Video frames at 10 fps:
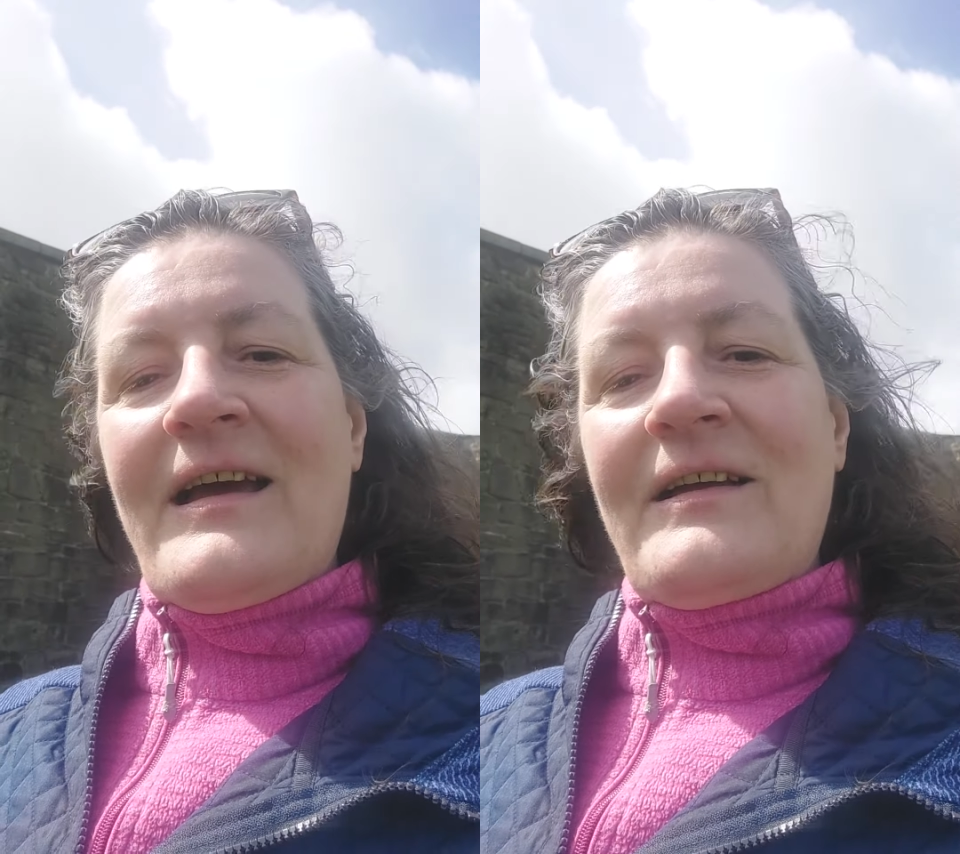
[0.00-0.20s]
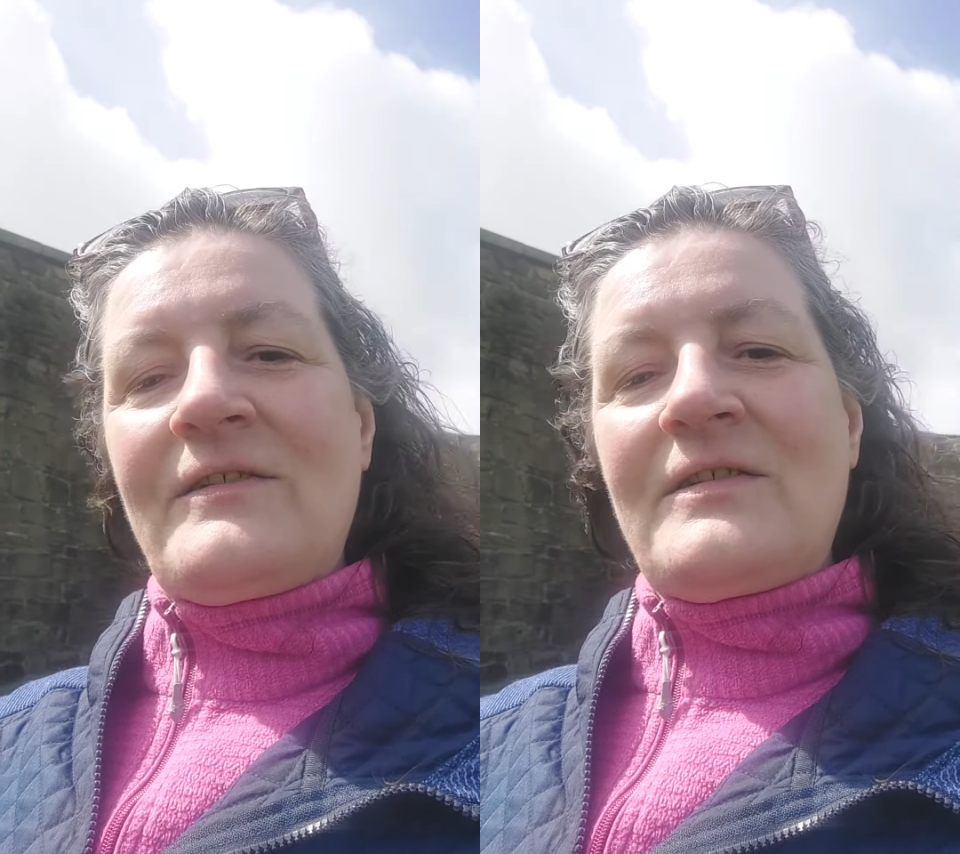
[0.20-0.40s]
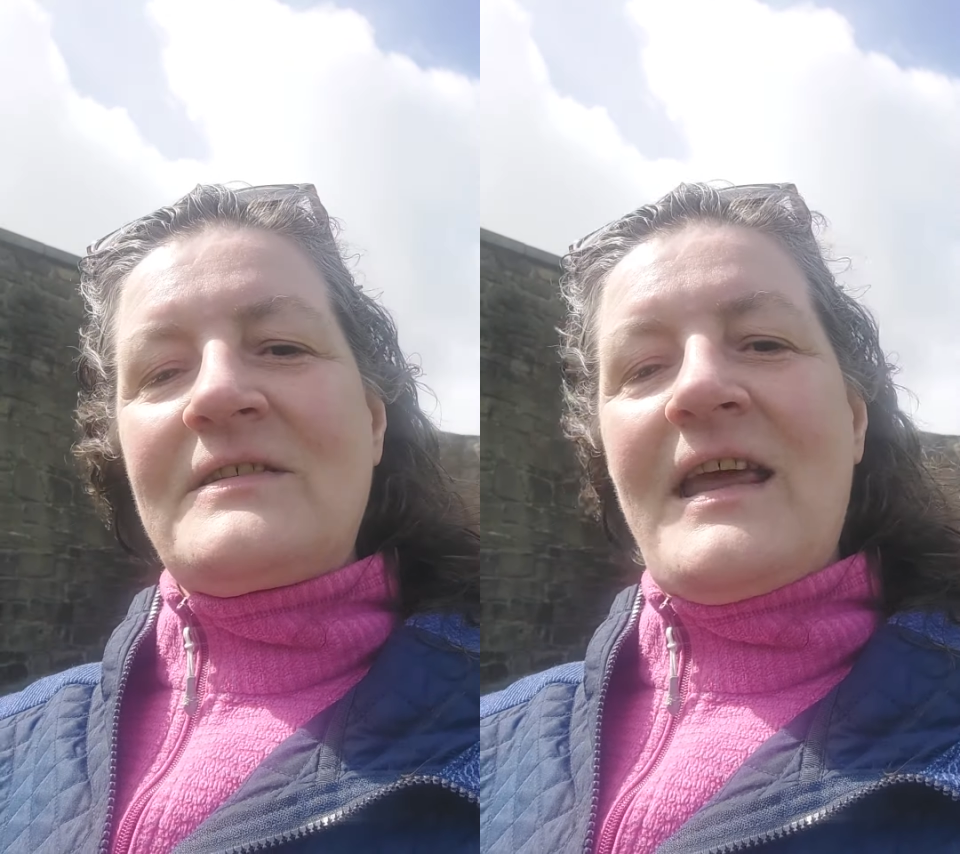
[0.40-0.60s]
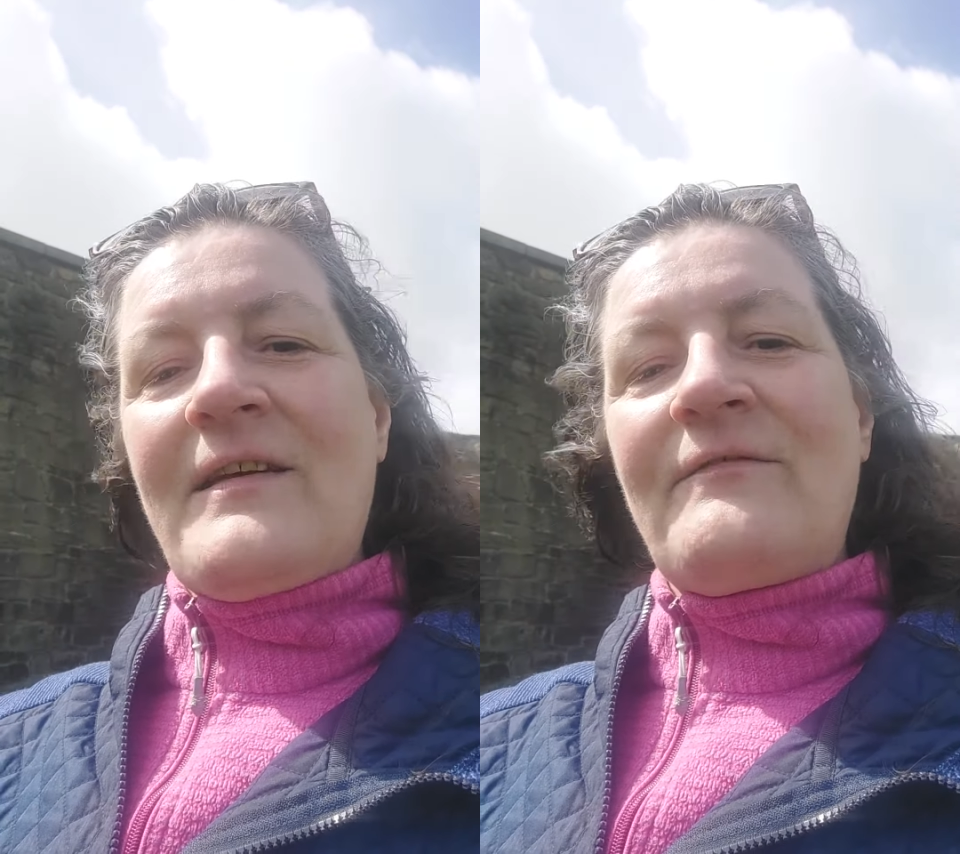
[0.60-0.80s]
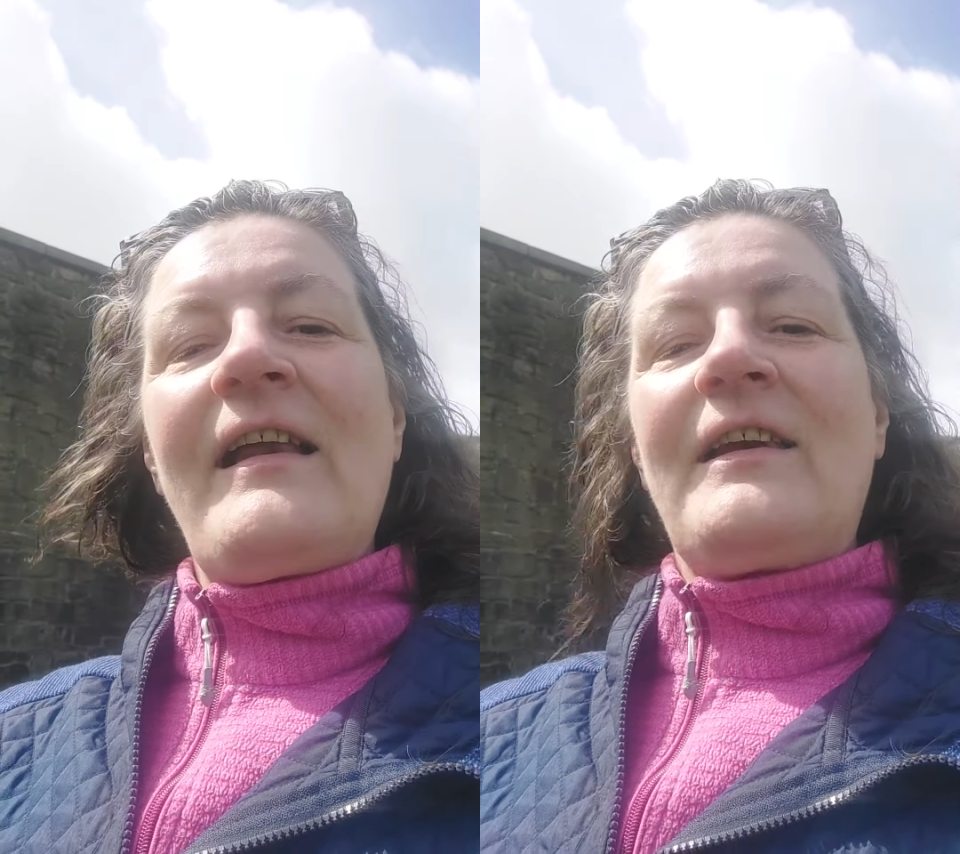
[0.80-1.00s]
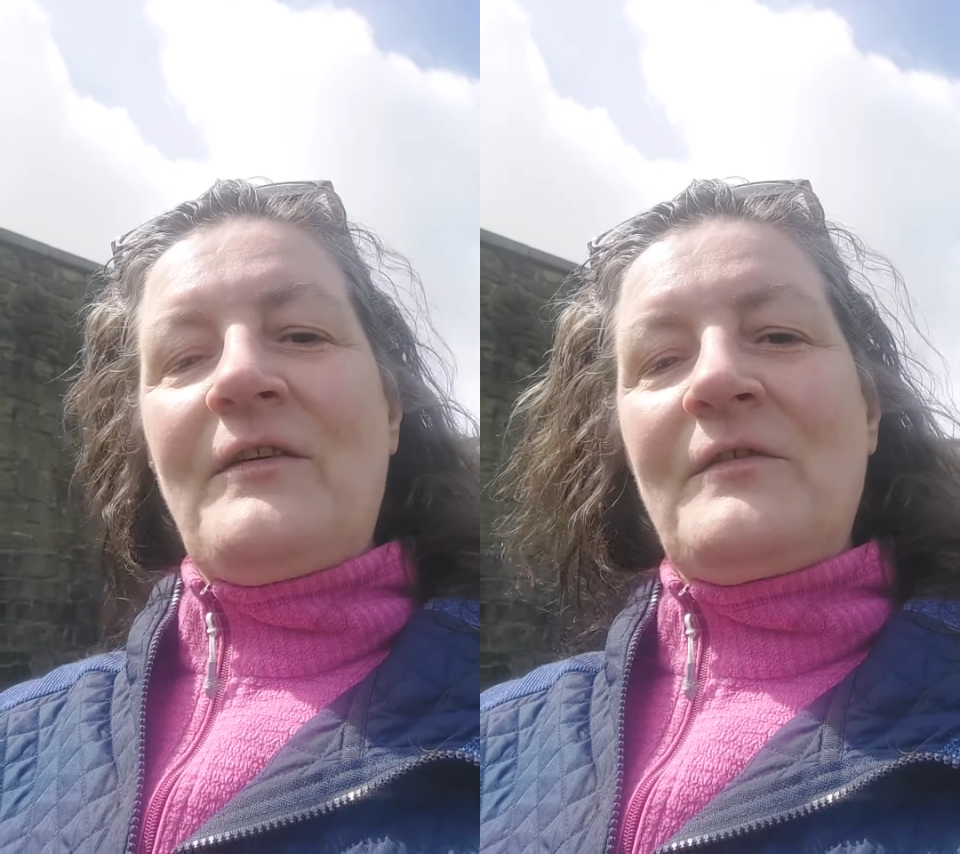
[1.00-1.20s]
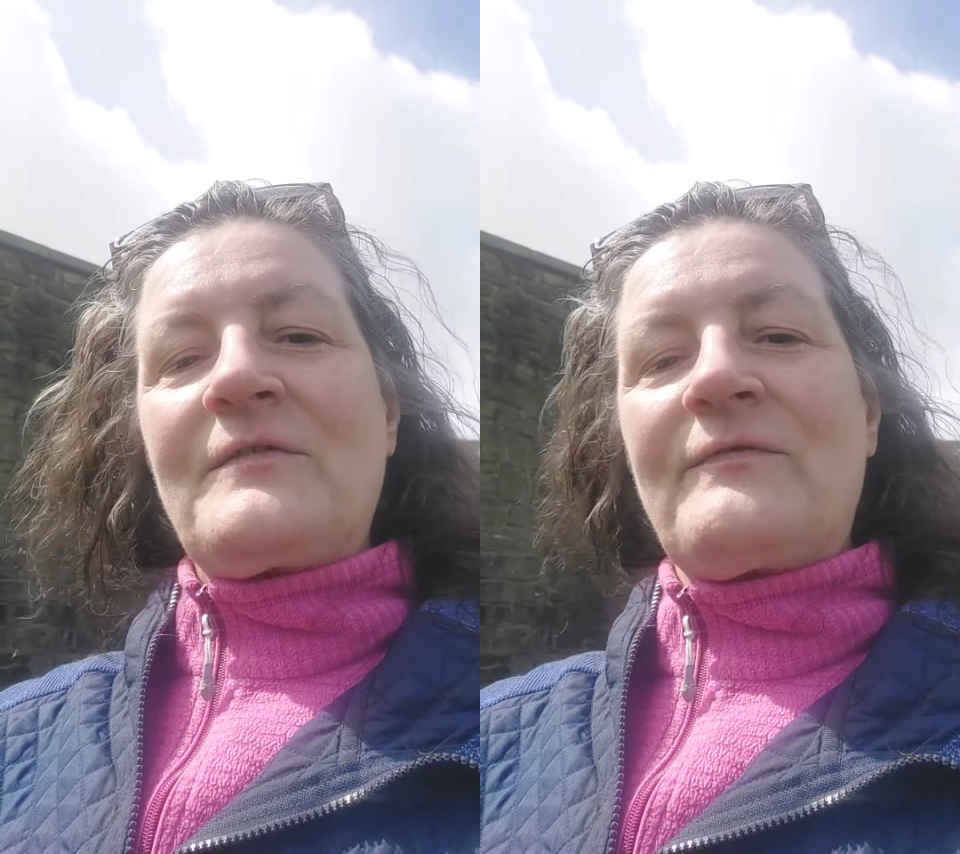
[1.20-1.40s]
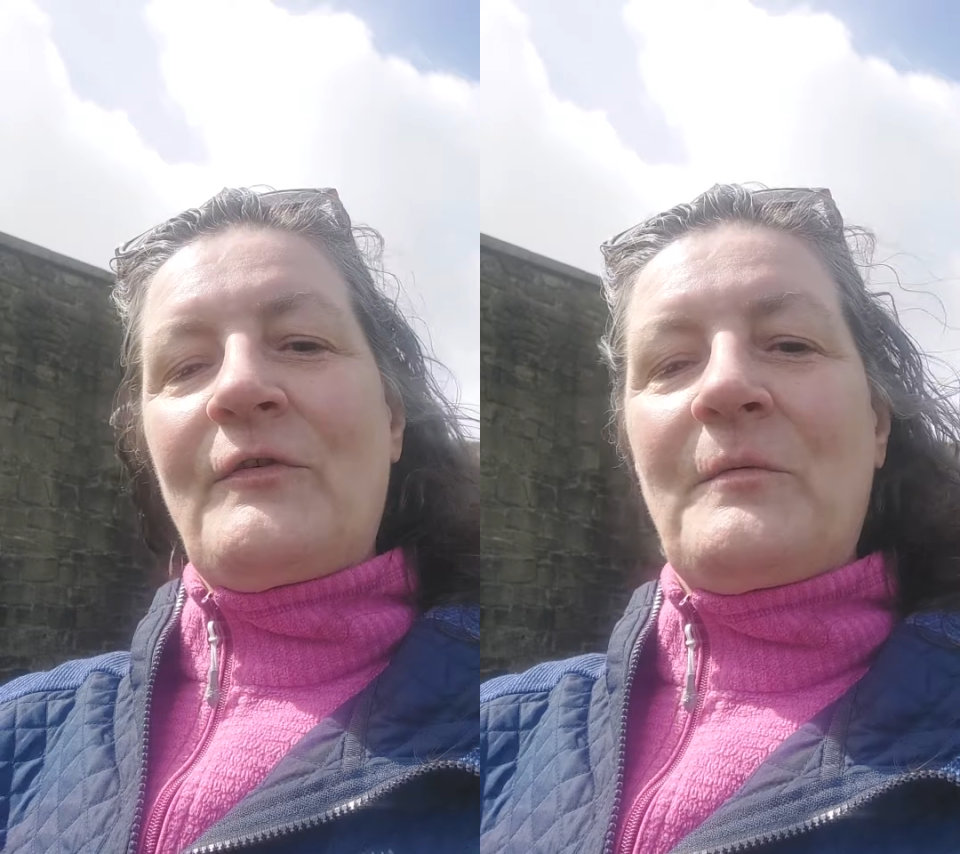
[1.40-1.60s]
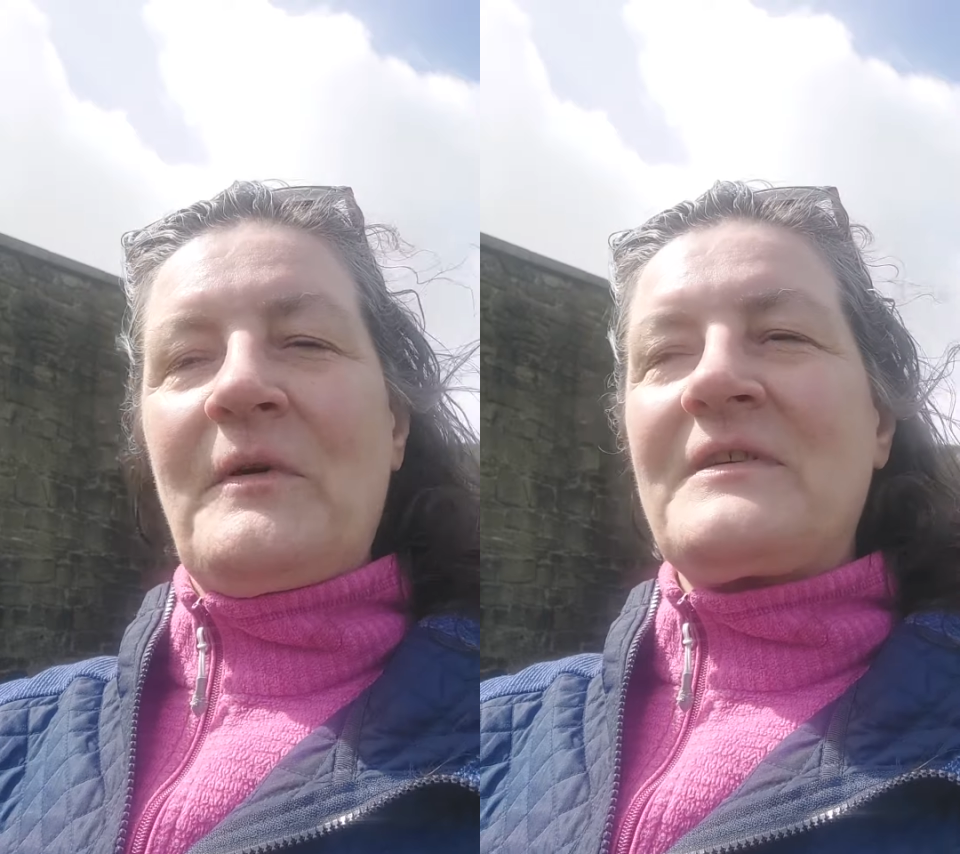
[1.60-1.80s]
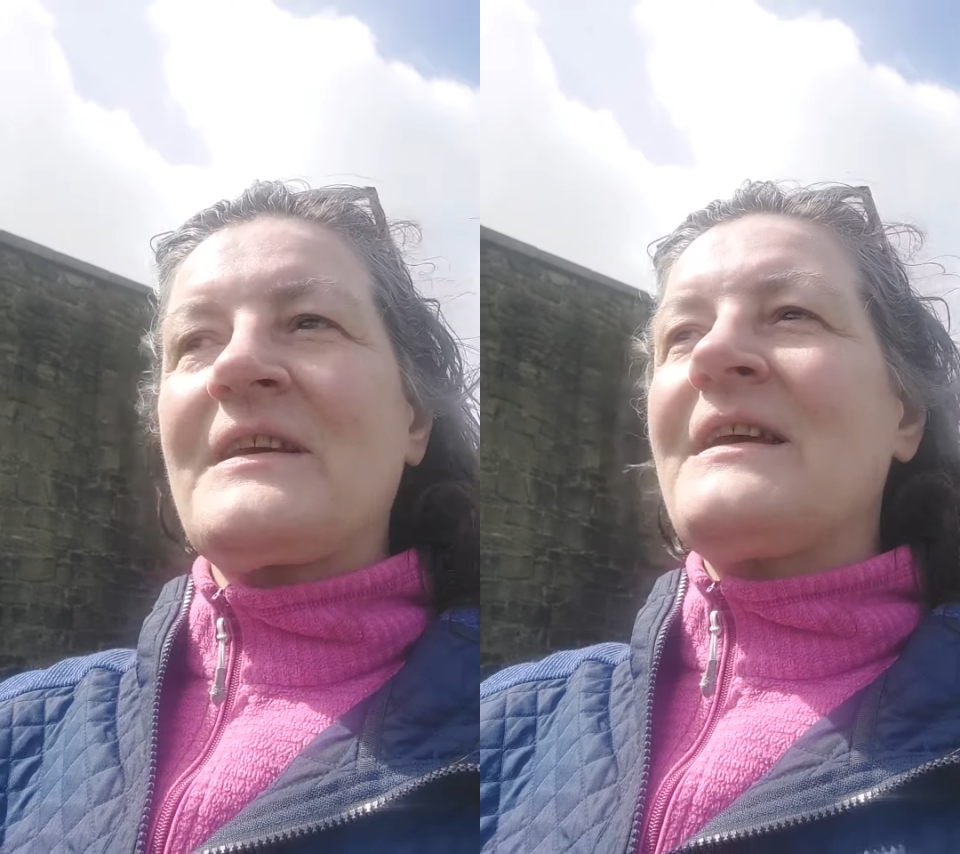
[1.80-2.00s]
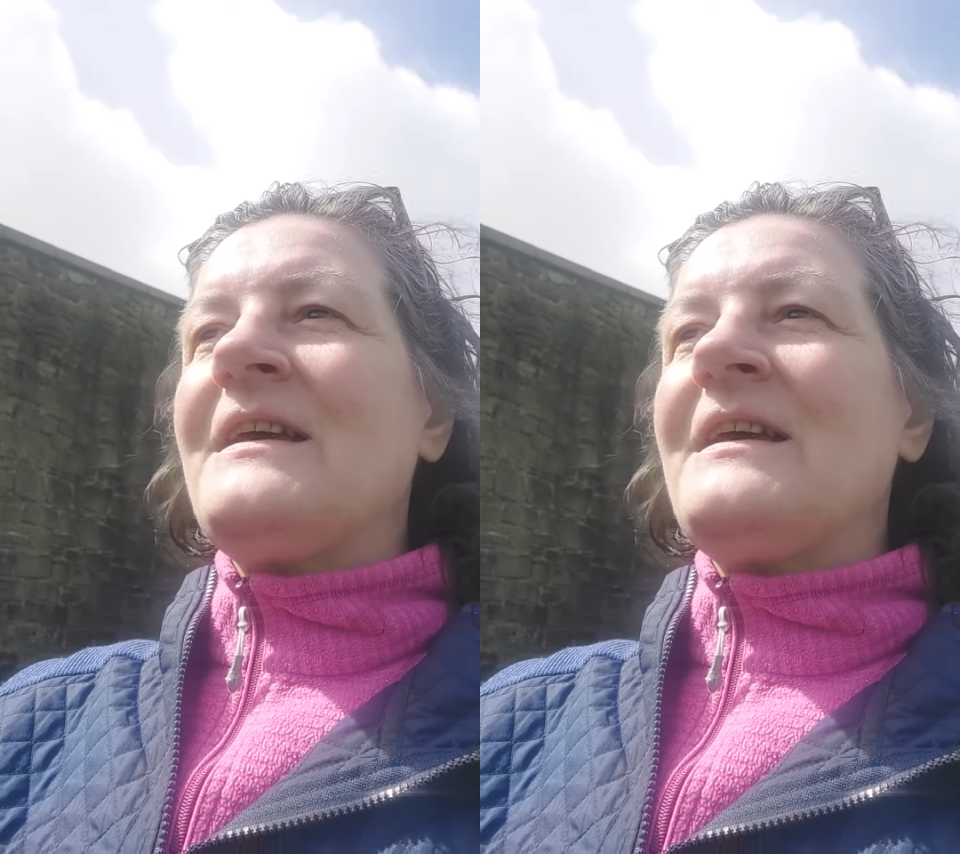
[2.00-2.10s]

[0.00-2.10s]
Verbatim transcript: and to take values forward